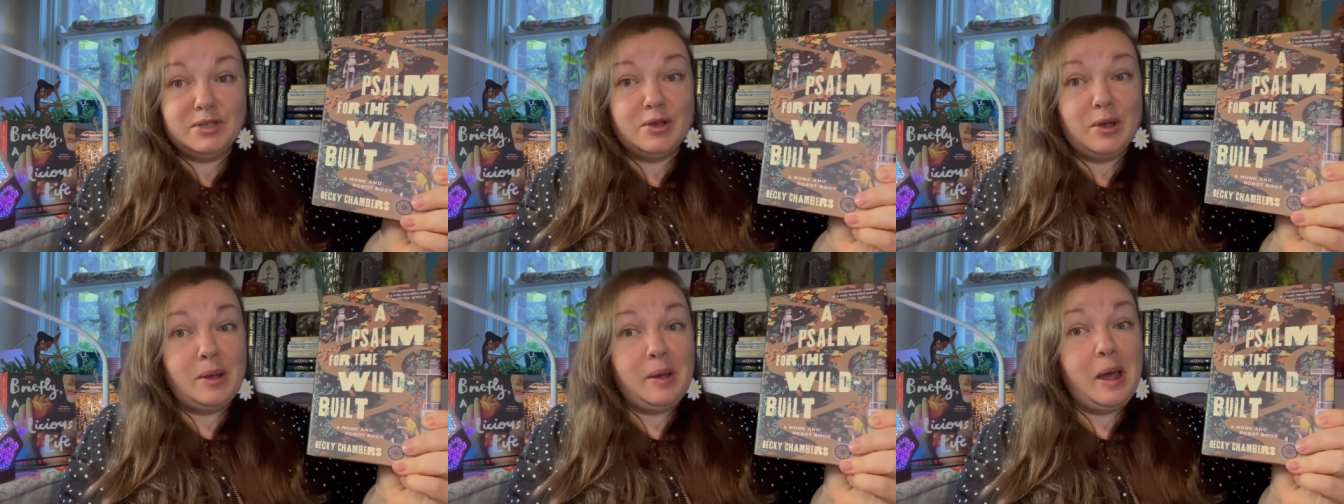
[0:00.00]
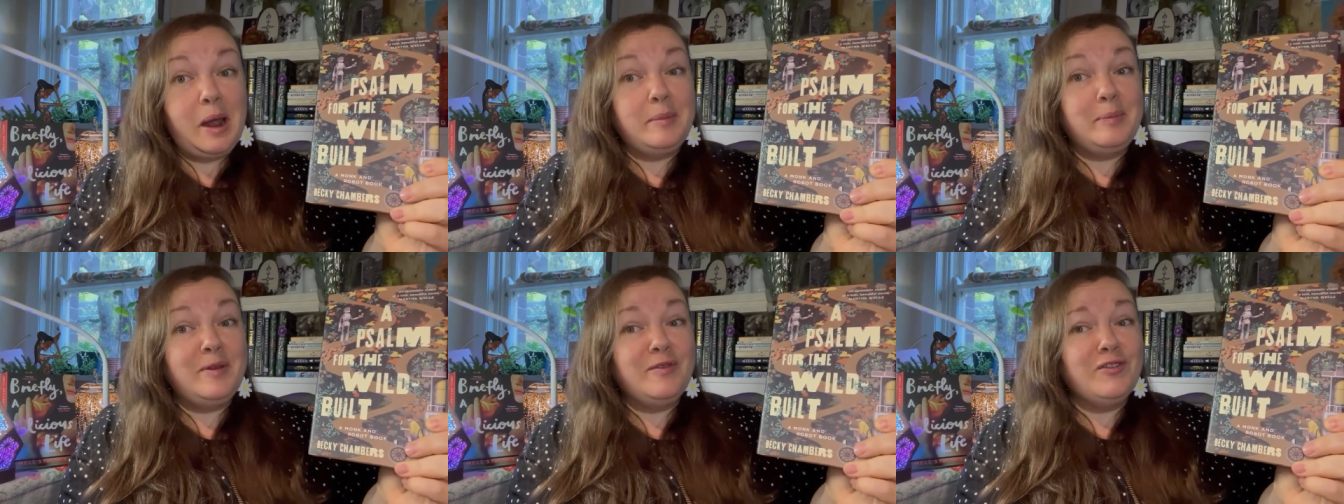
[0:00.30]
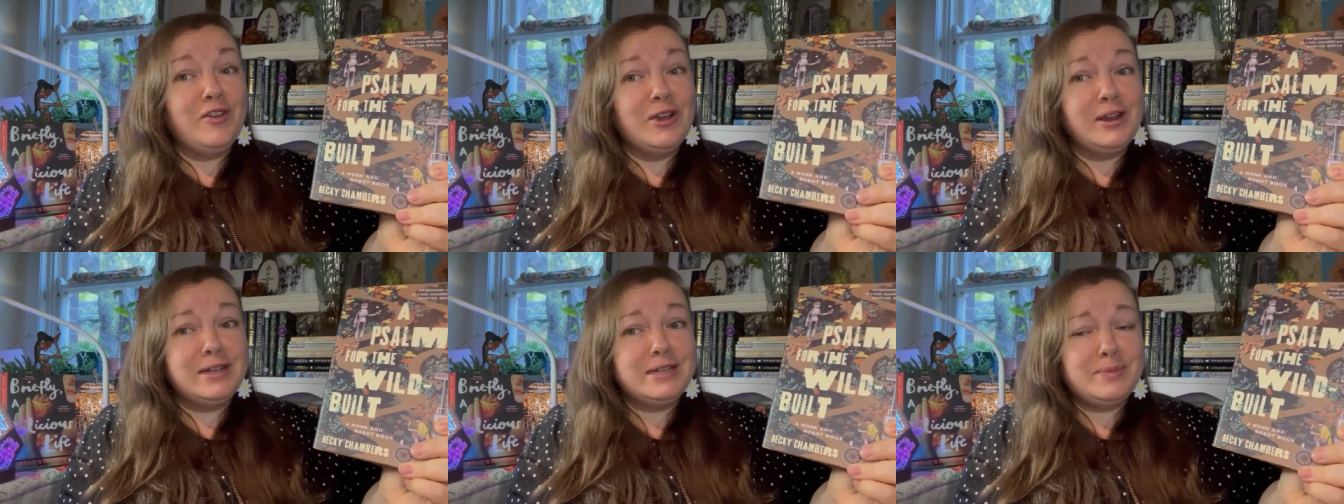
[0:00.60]
So I'd be
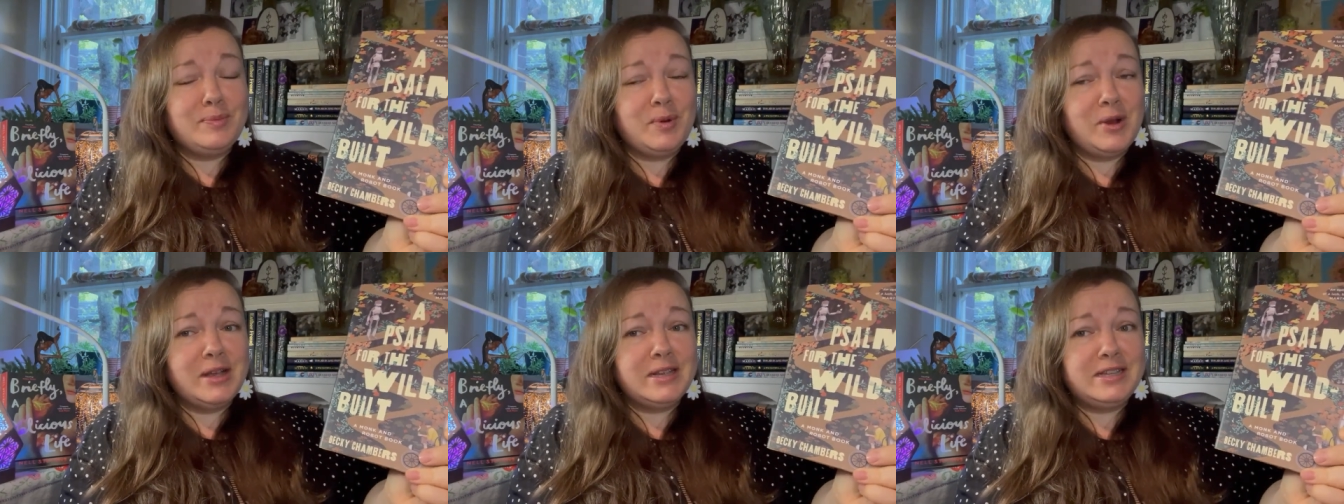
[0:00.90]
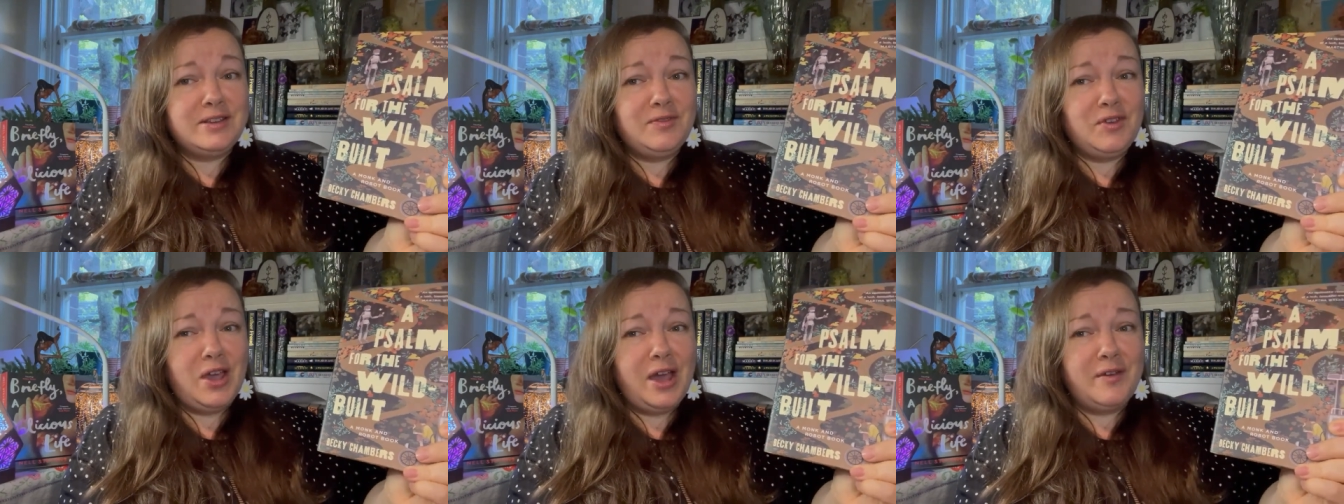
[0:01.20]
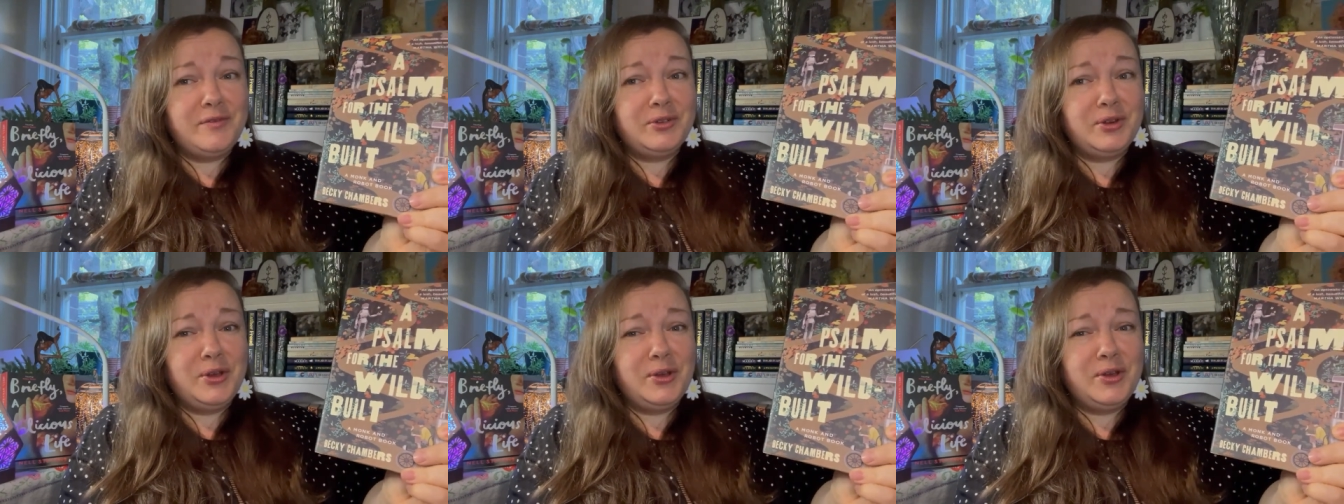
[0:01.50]
very surprised if you
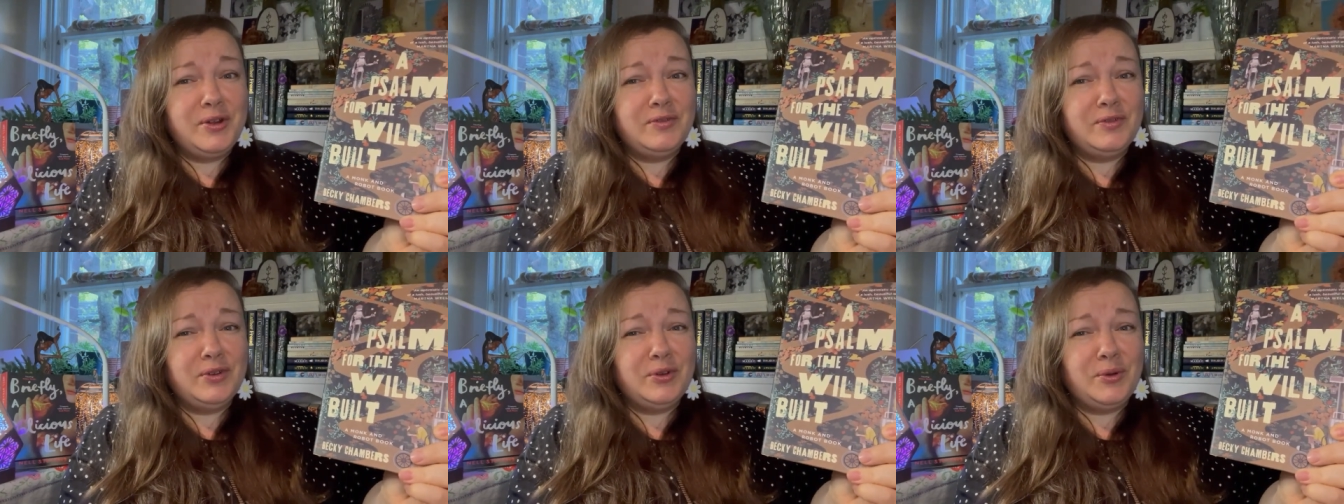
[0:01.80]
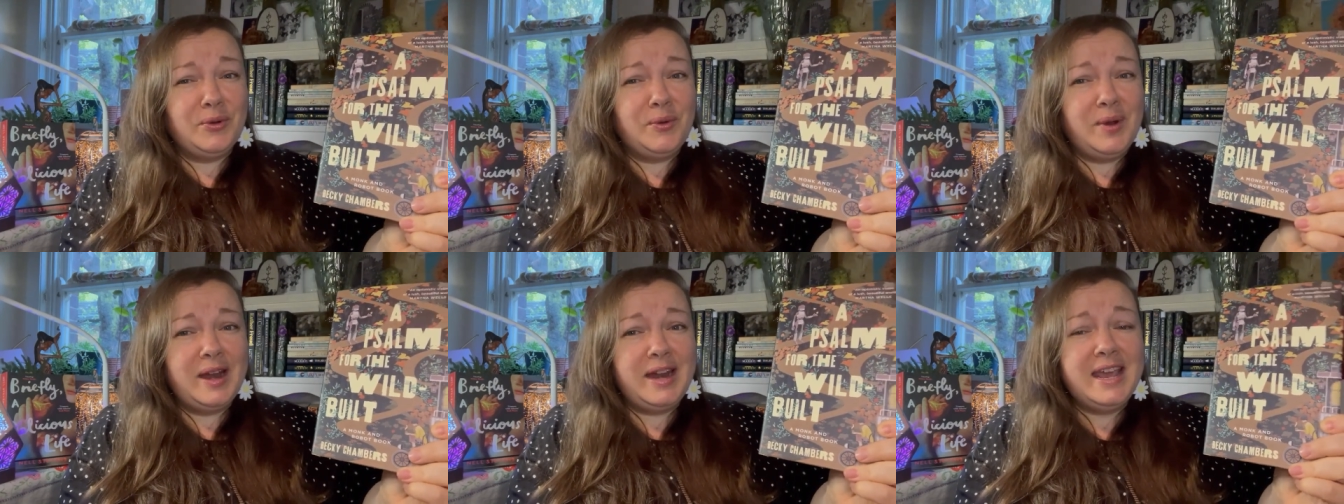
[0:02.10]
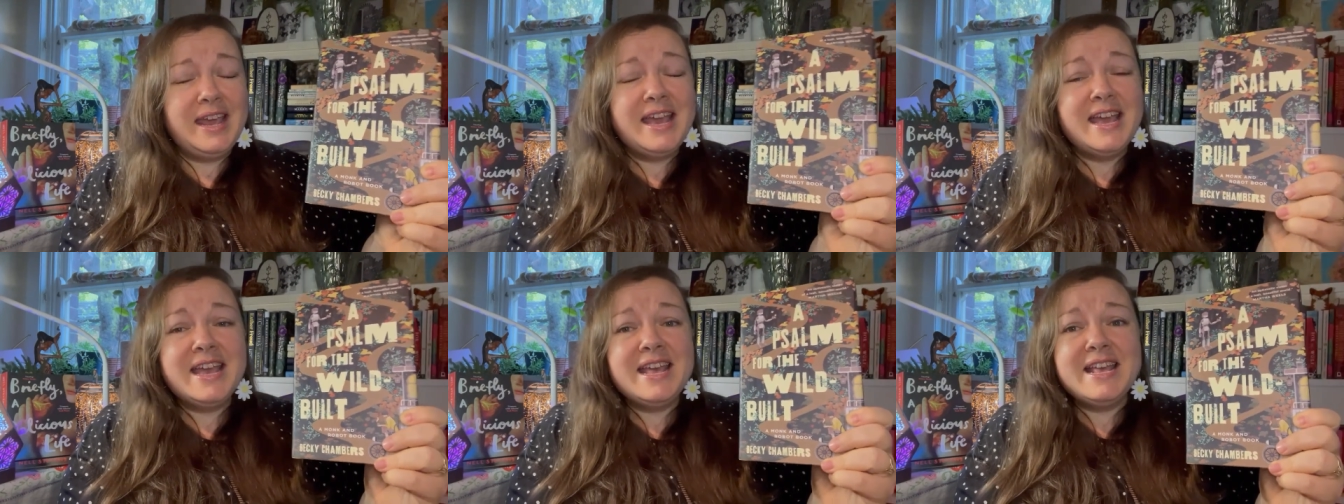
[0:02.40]
haven't heard of it
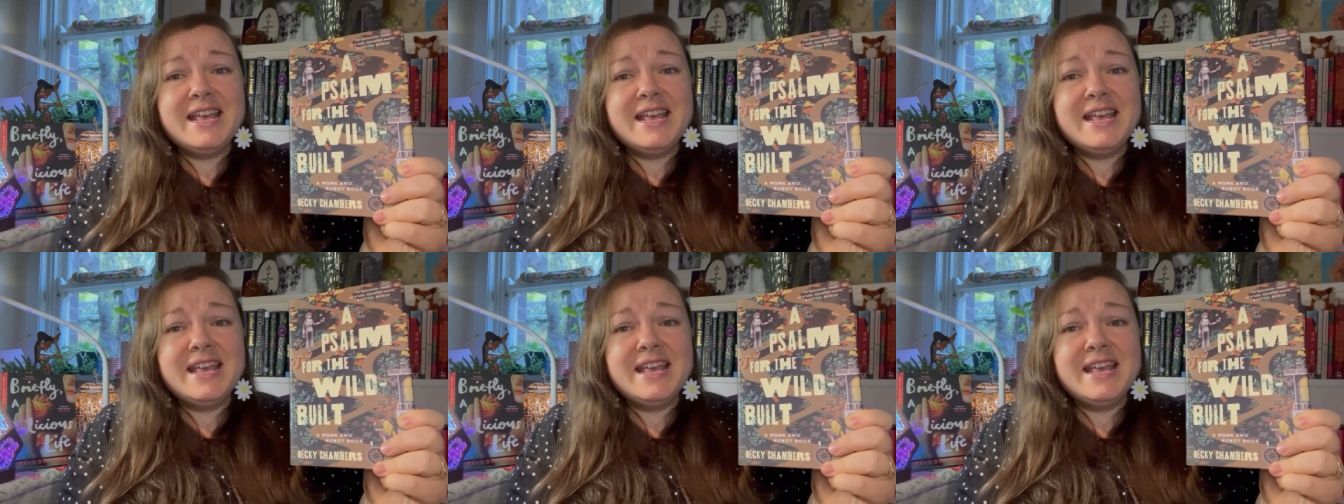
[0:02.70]
already.